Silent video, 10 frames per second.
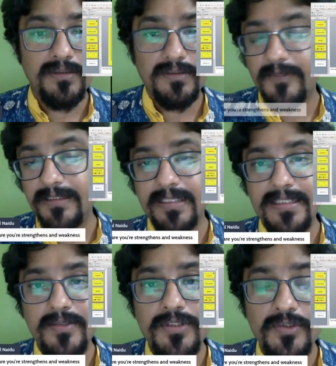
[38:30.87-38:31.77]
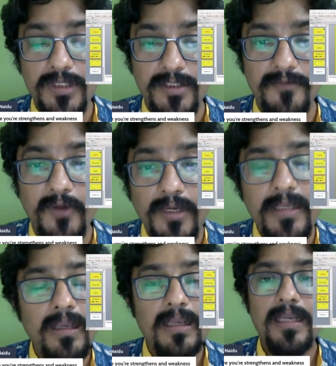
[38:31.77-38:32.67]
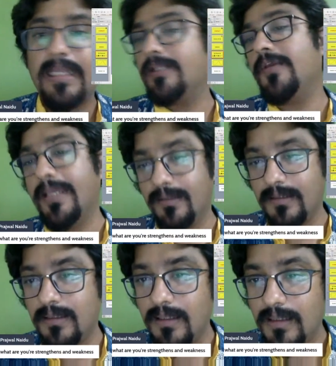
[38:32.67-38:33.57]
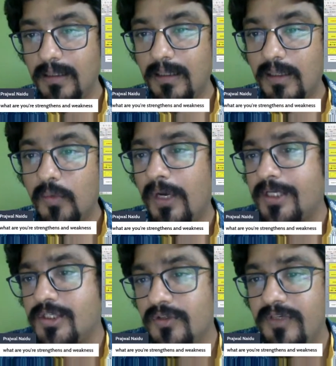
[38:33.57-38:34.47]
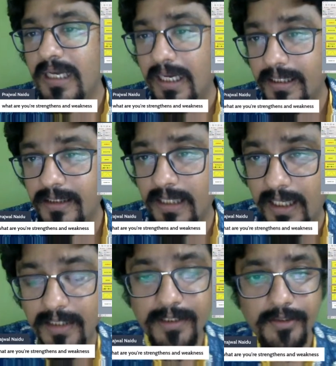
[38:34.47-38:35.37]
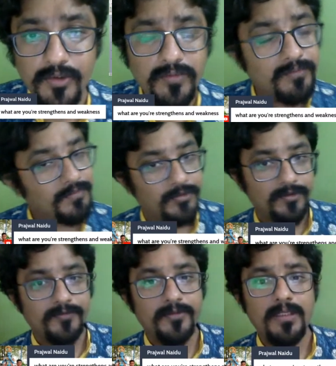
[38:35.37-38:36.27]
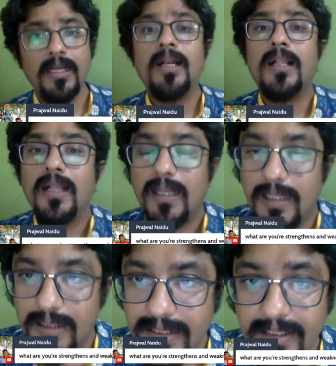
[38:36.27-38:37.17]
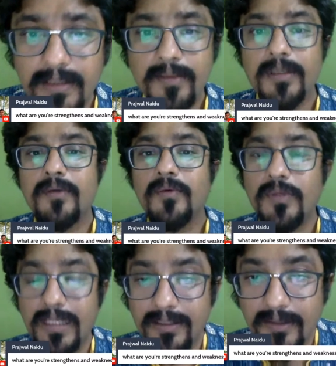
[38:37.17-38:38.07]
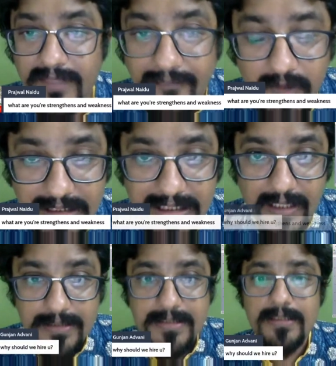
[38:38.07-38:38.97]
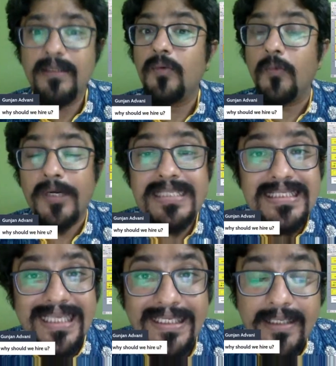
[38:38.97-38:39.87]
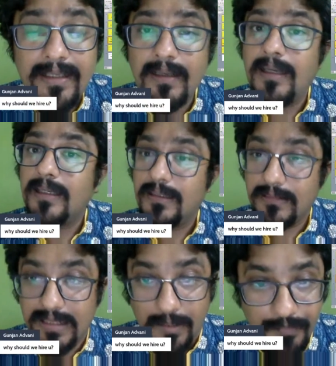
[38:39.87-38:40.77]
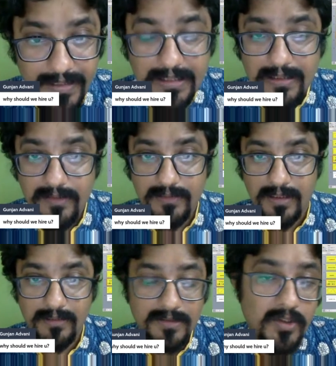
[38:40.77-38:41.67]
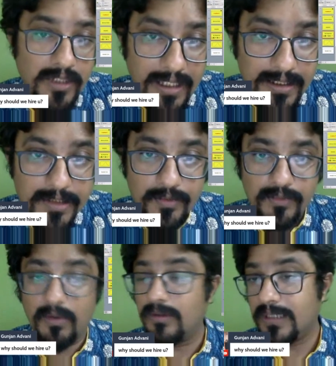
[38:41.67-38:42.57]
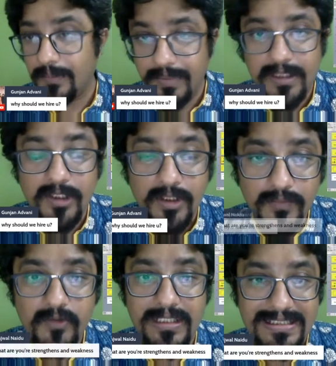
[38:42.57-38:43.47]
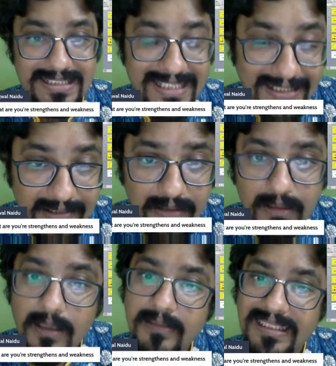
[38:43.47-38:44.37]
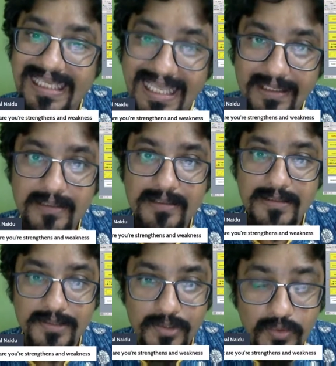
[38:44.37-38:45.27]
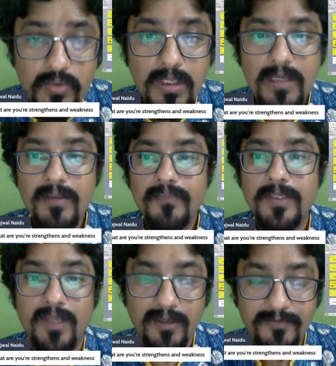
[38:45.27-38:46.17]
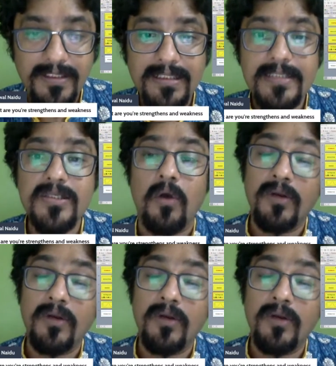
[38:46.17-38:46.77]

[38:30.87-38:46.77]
Find the resolution 2040, and then you end it. Why should we hire you? Beautiful. Again, if that for that answer, what is the setting? The company that's going to hire you or the company that you're interviewing is the setting. The character is you. The conflict is